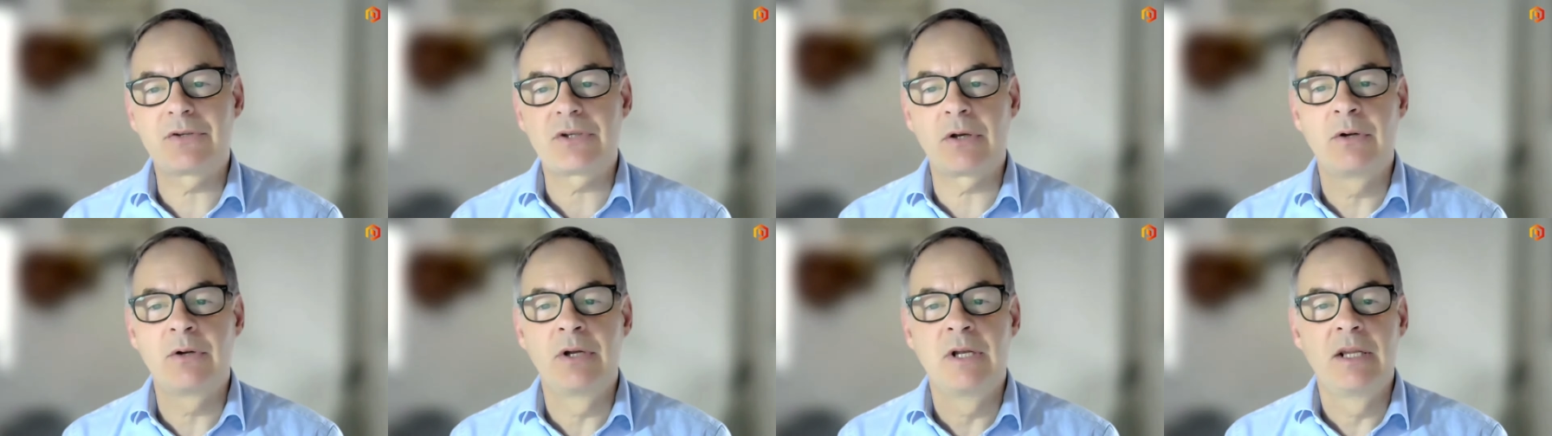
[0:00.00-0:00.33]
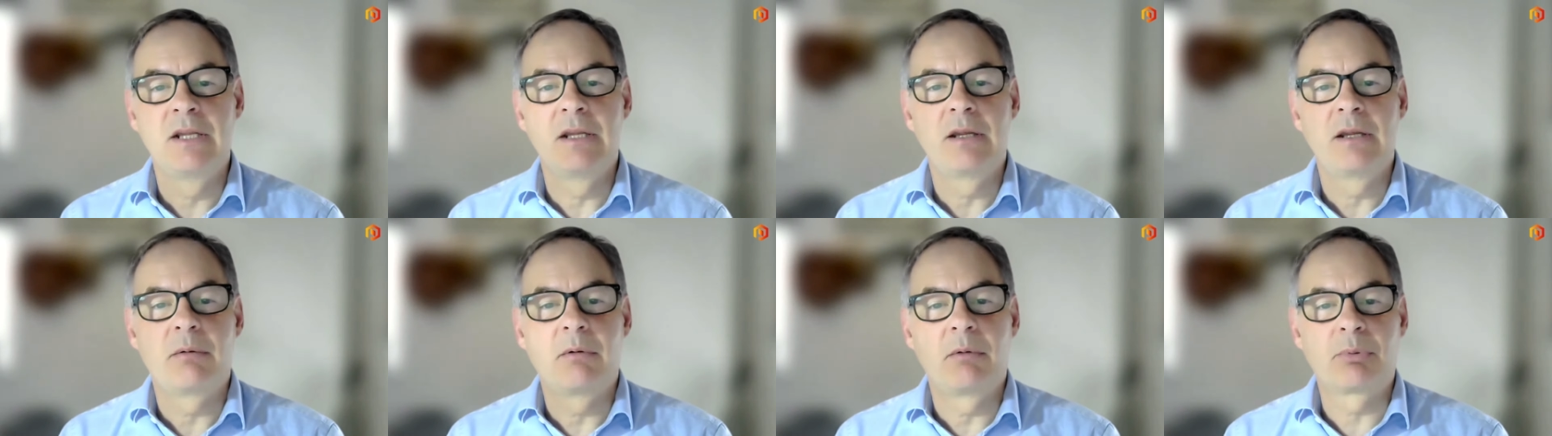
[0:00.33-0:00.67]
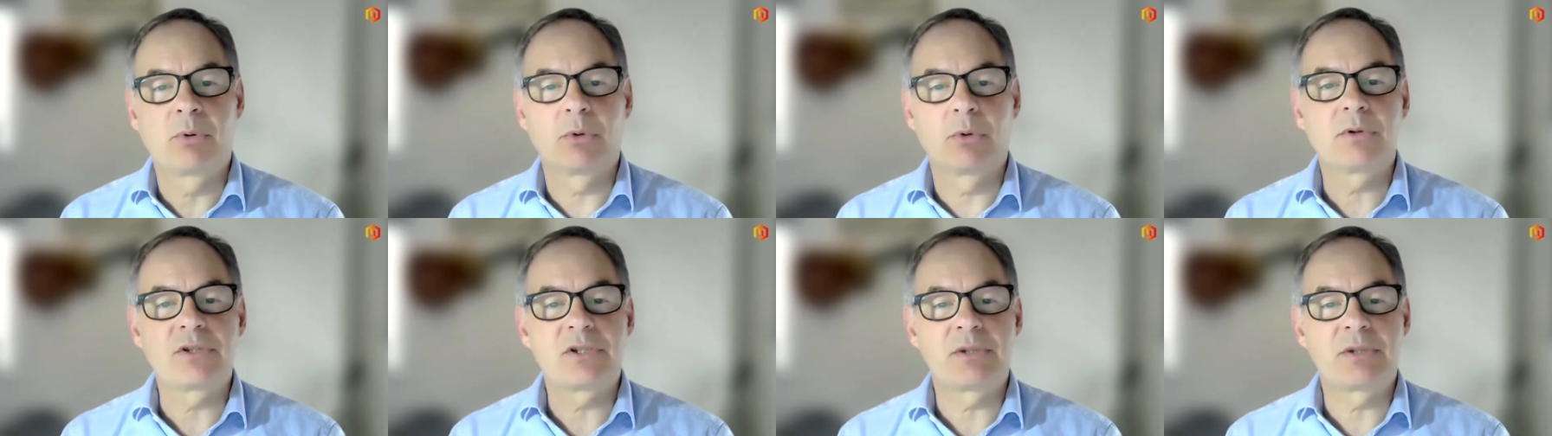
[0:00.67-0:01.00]
So
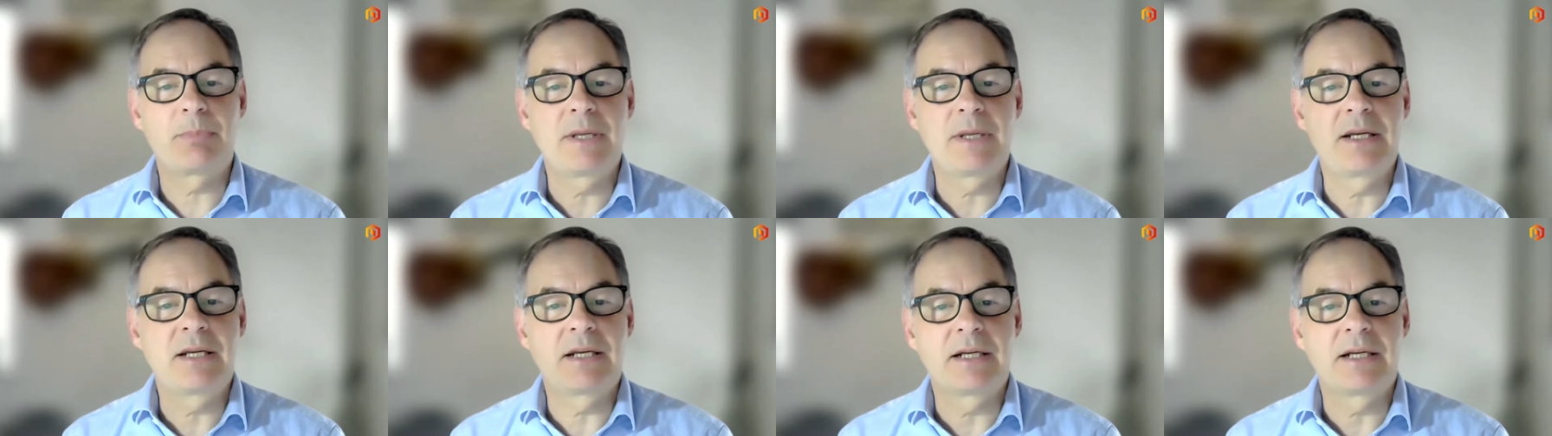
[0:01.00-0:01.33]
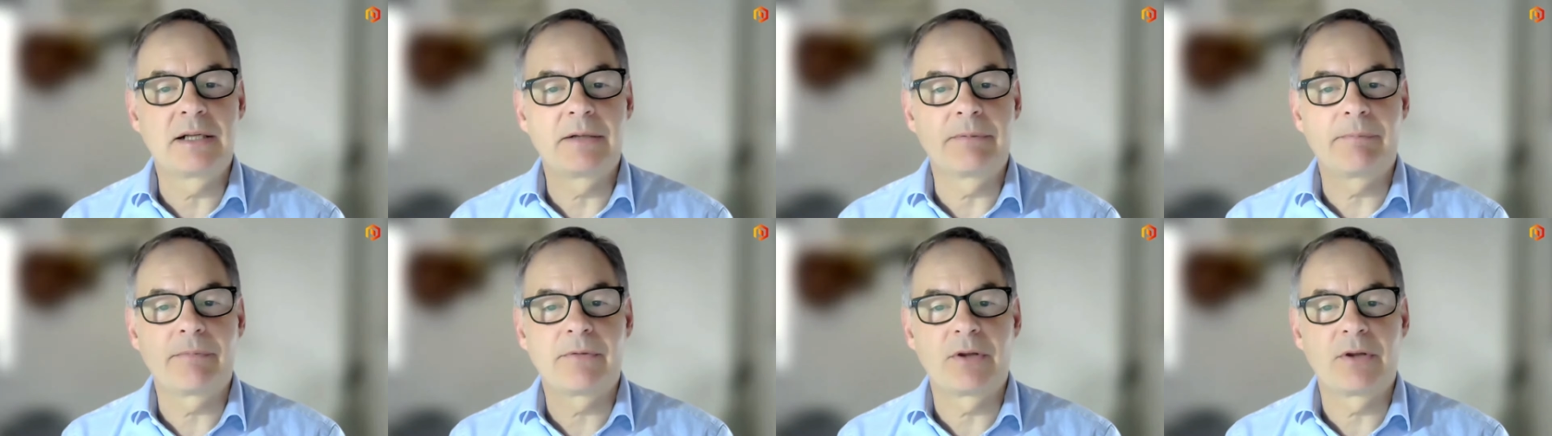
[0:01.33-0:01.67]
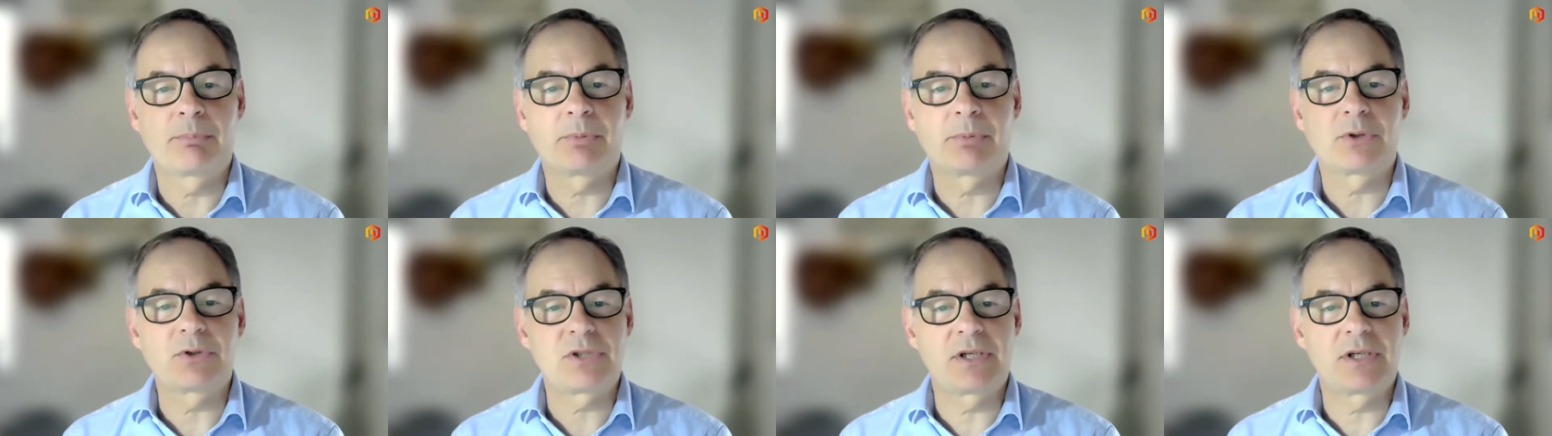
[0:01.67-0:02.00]
broadly speaking, the
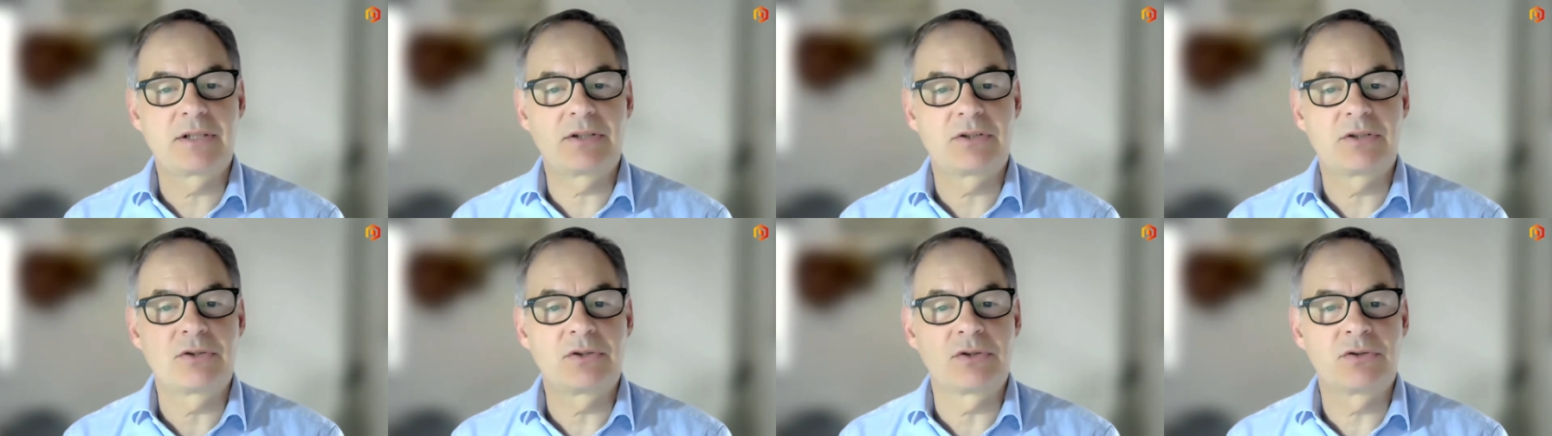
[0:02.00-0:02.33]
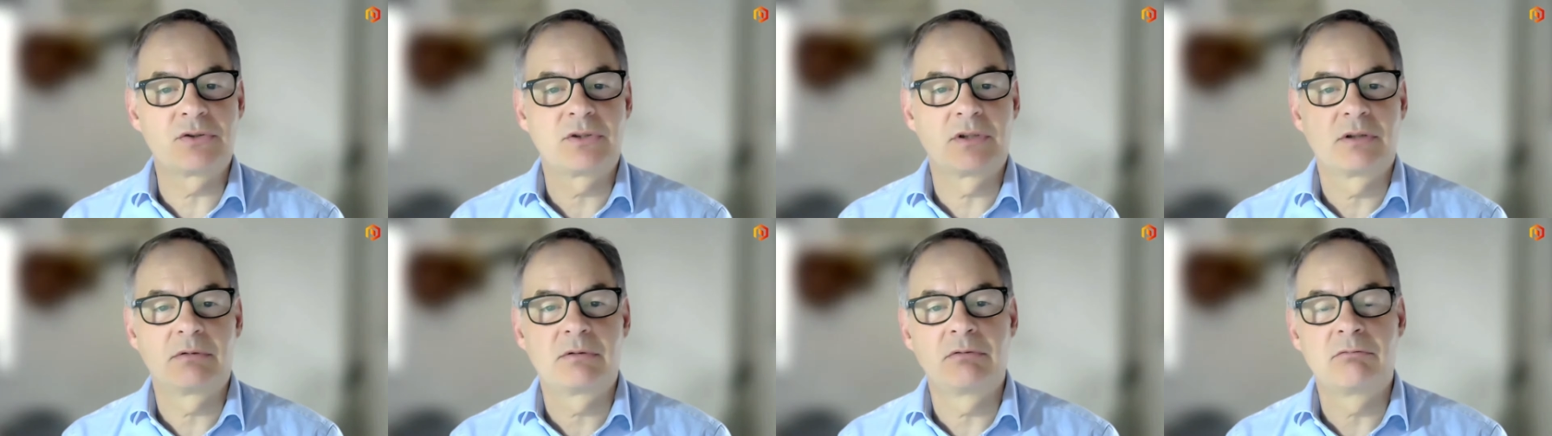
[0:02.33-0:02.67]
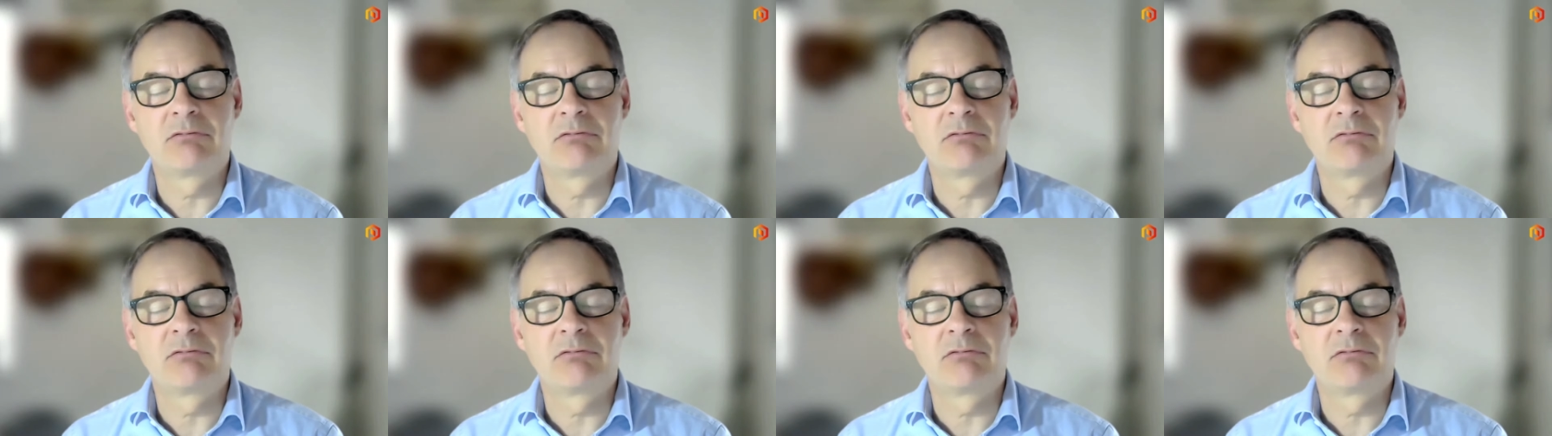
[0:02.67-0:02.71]
project has